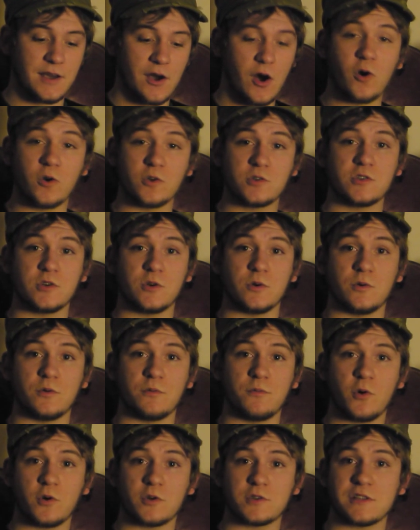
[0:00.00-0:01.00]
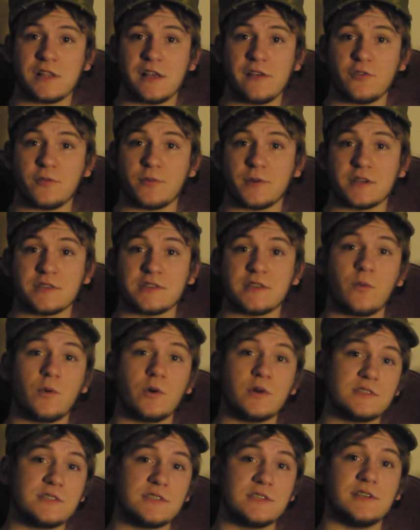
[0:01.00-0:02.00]
also with Boys Clever, because I
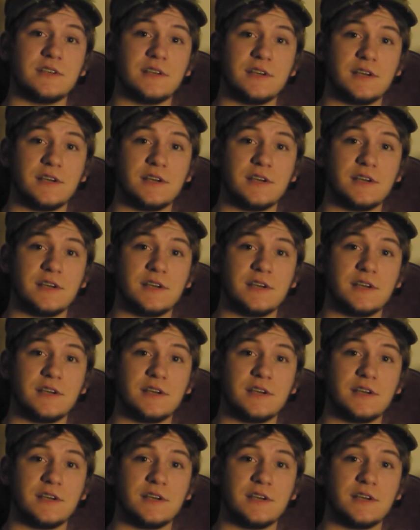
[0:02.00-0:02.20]
want to